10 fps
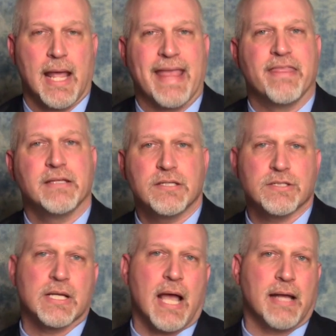And this
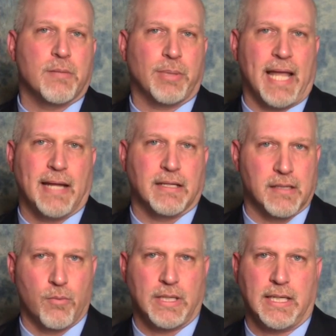is the kind of planning
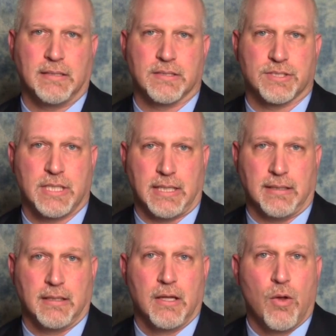that we need to
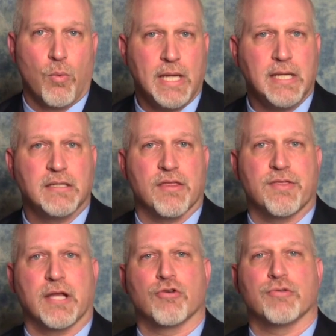see. We need to
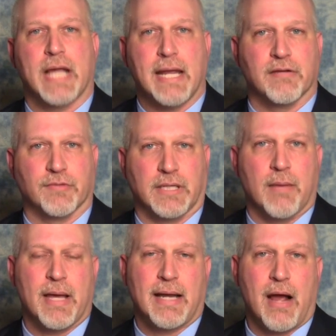think creatively
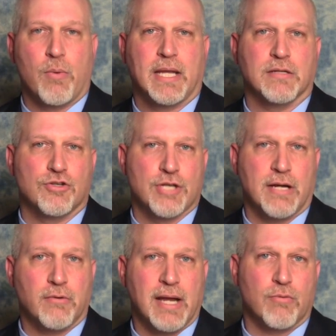about how we can
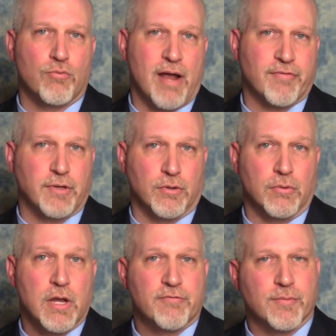generate
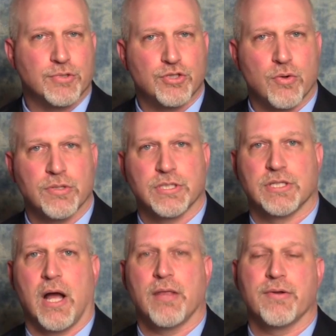revenue from
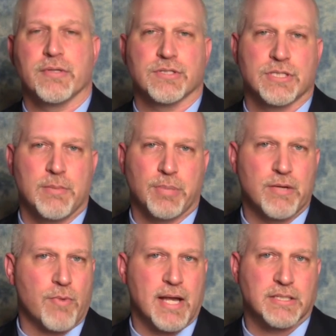sources other than
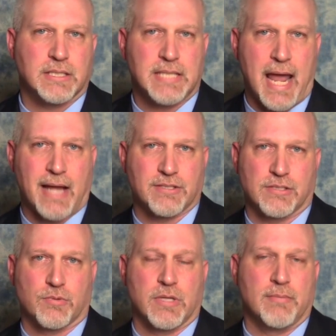simply raising
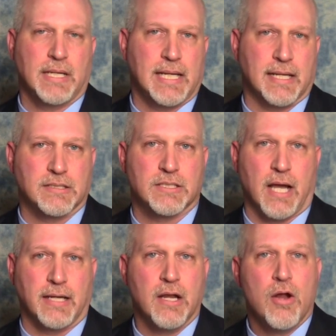taxes when the money gets
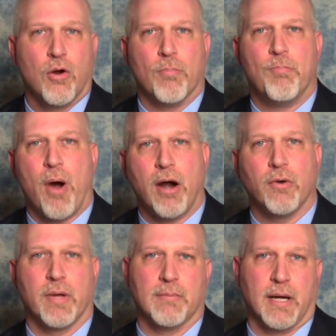tight or
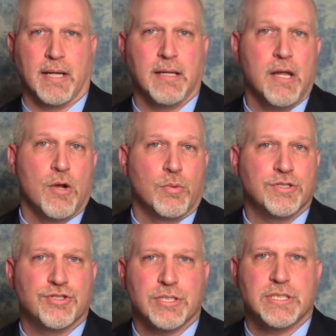borrowing money,
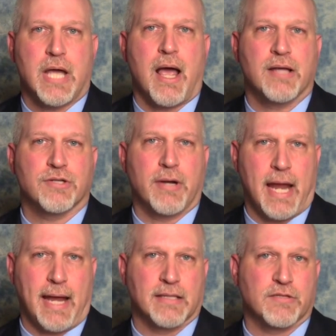which just ties our
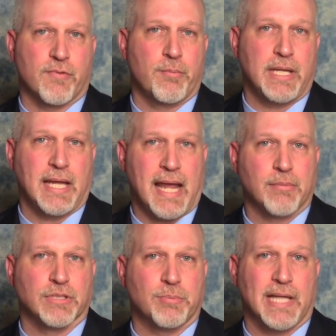hands from being
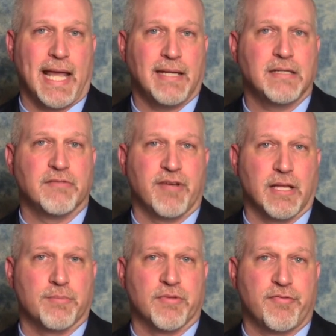able to plan and
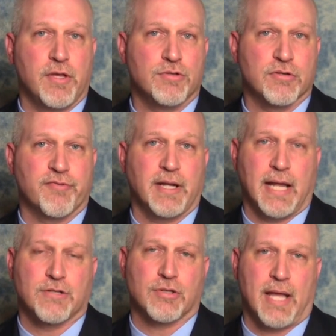develop the future
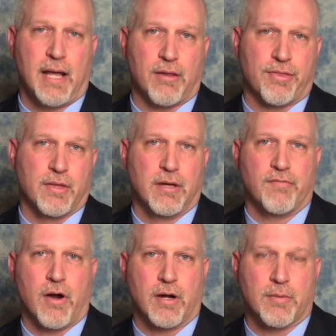financial health
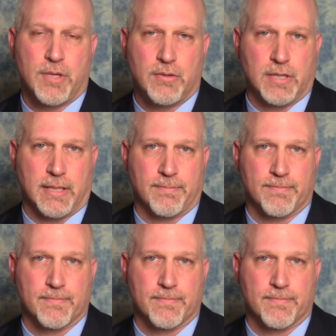of our community.